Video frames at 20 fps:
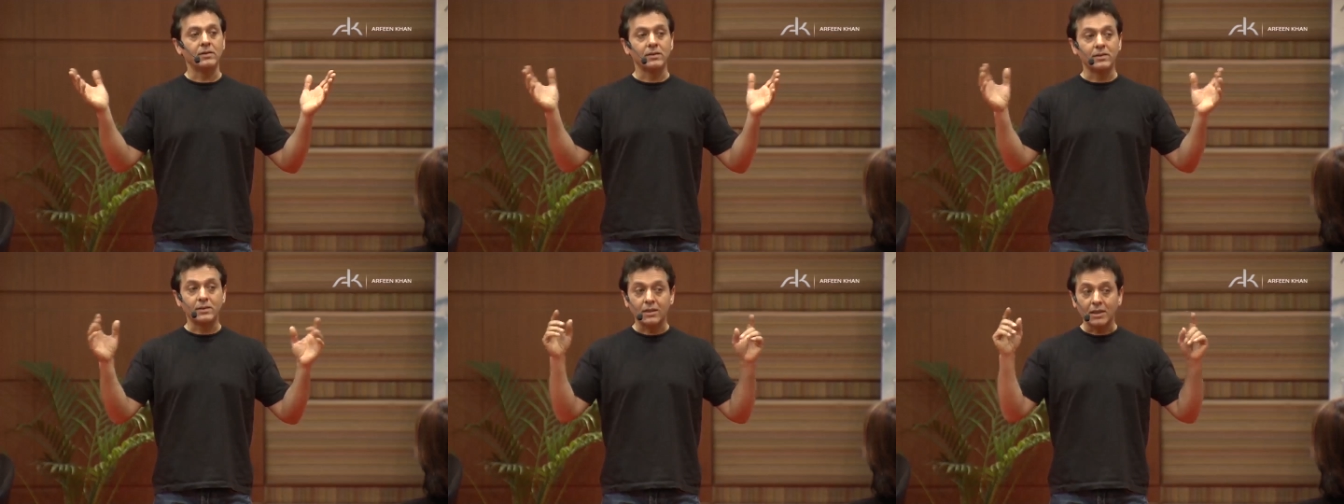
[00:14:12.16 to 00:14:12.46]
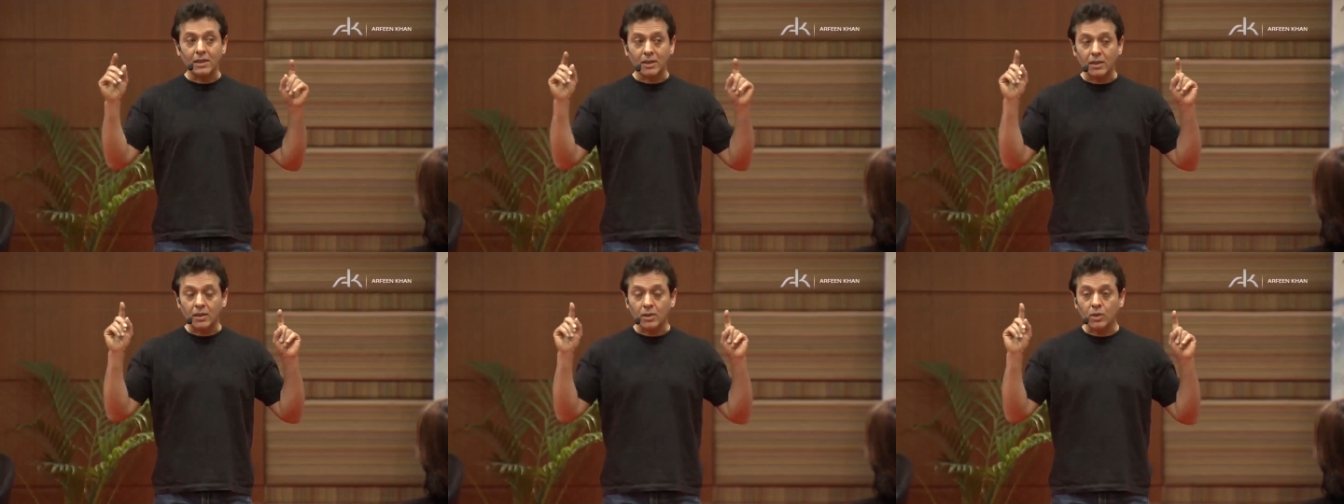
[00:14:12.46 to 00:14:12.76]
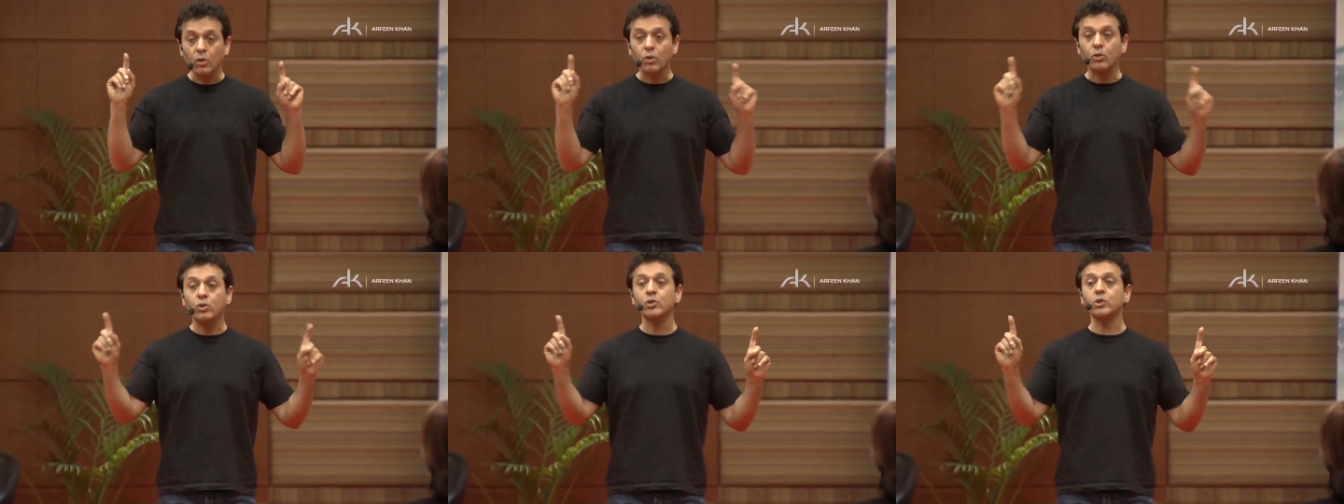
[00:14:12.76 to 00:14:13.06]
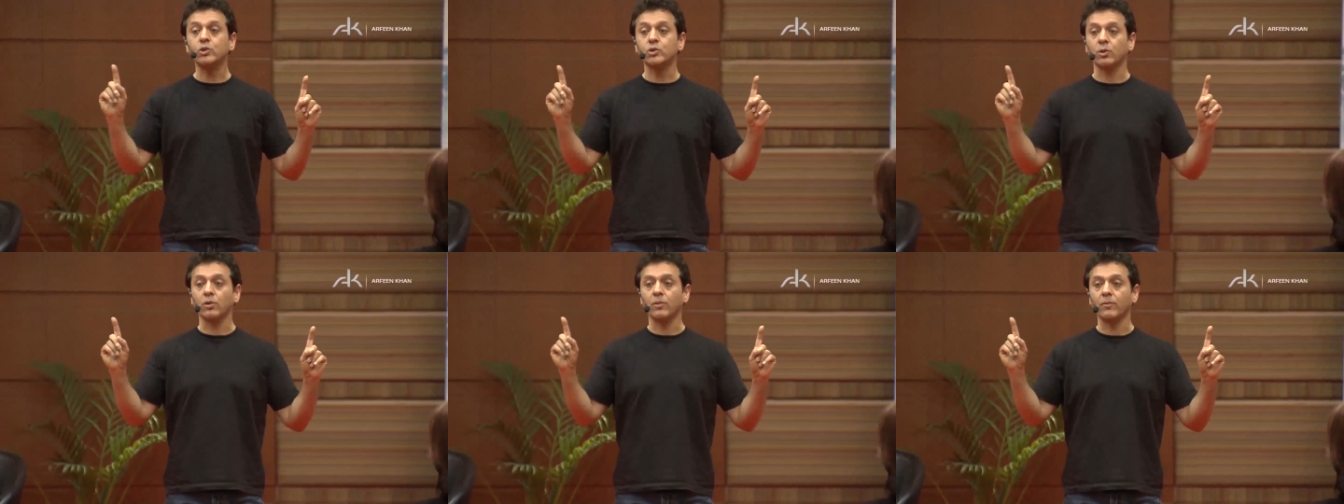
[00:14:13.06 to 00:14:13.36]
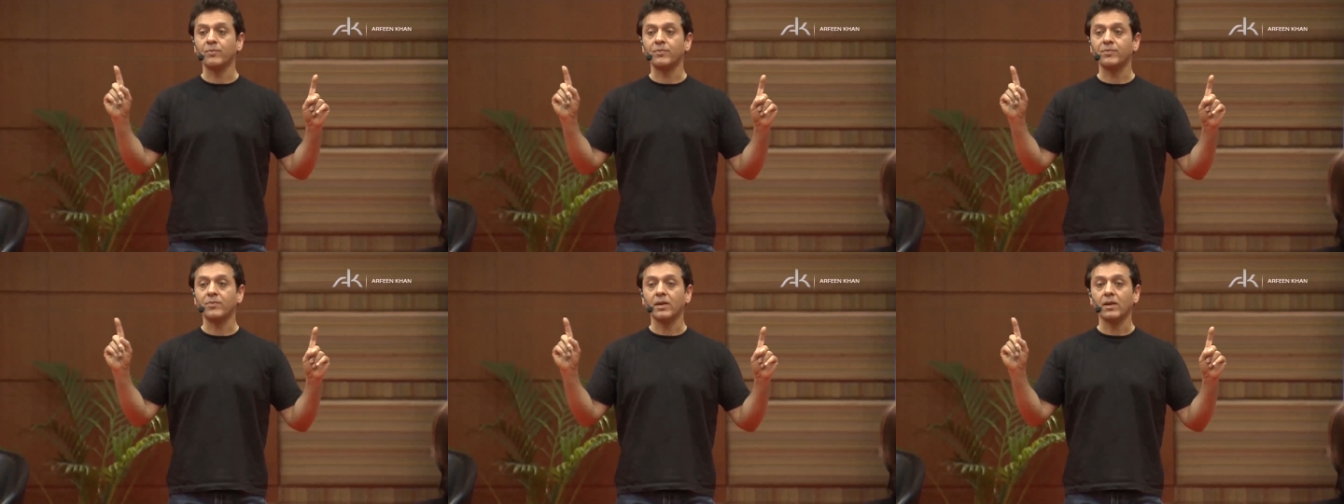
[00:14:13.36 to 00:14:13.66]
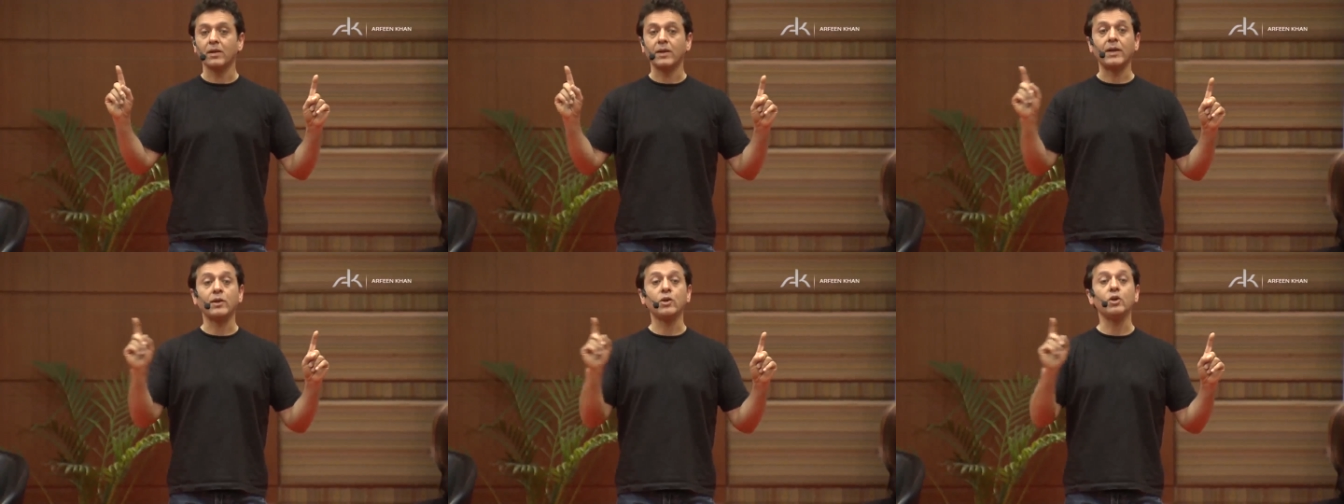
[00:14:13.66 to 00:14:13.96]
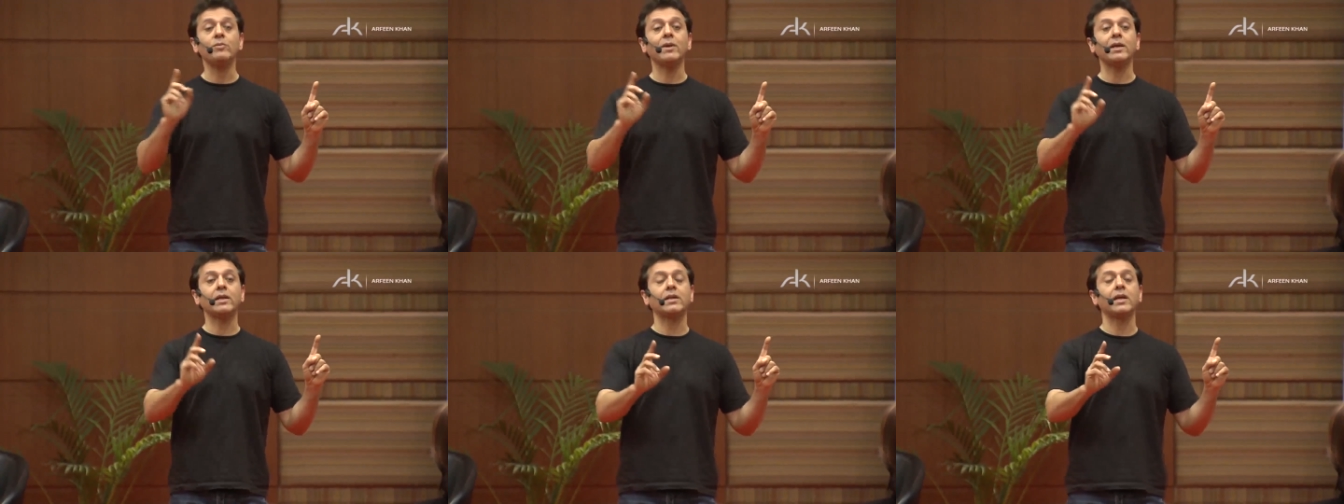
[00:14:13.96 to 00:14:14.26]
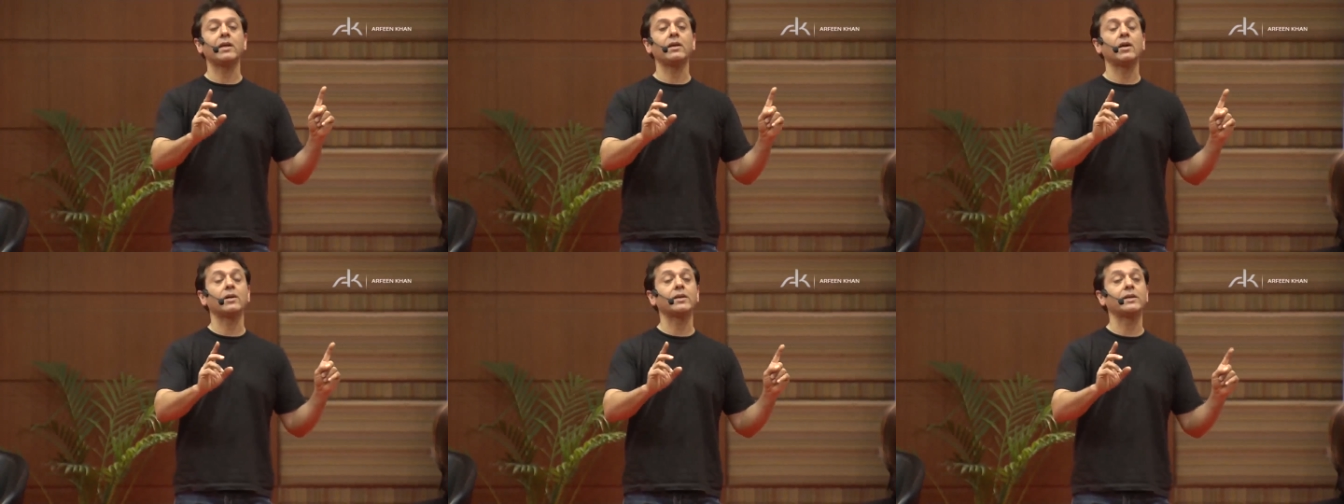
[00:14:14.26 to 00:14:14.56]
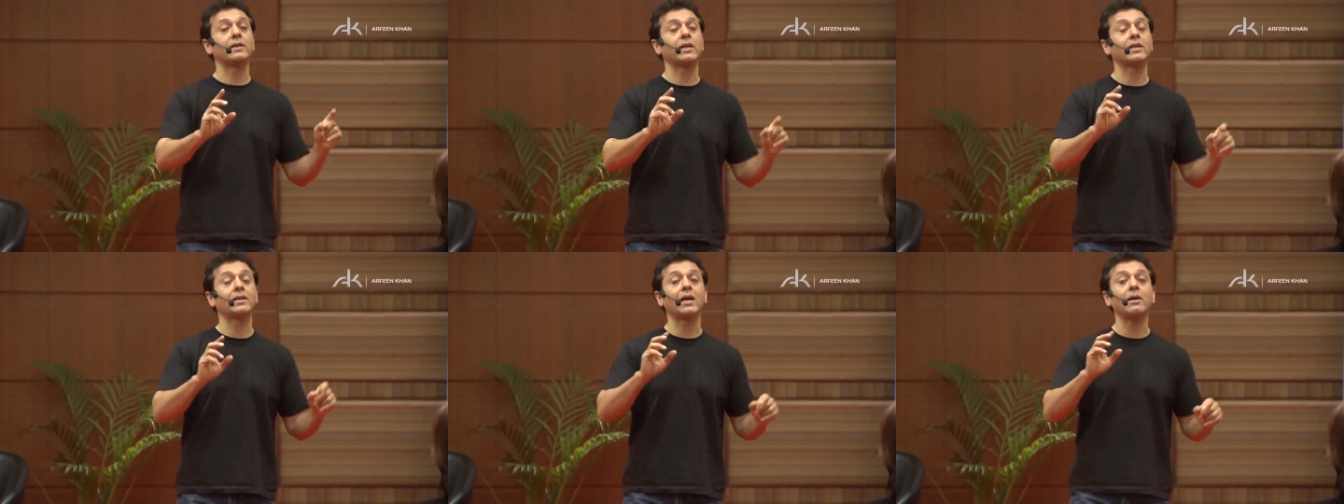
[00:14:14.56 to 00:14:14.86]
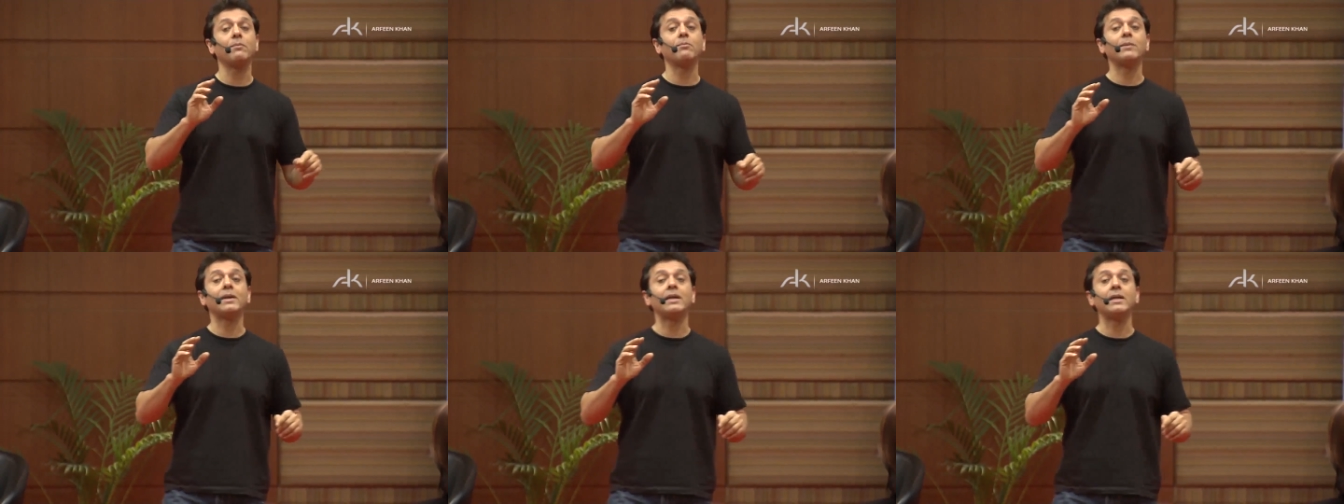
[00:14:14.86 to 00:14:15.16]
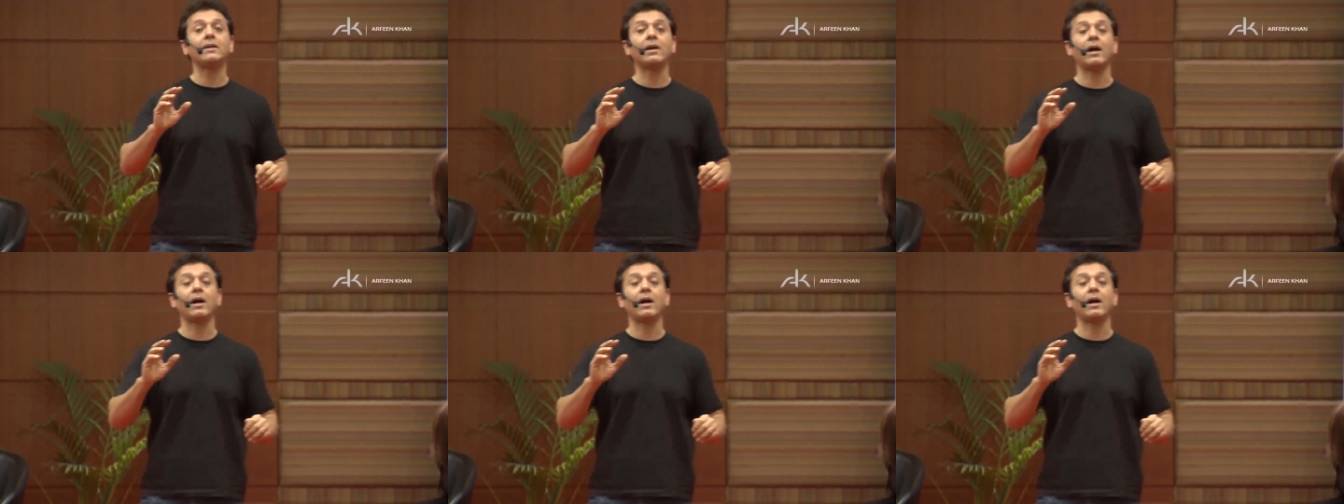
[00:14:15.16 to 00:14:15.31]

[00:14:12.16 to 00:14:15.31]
It's so crucial. Now you may say, okay, does that mean that I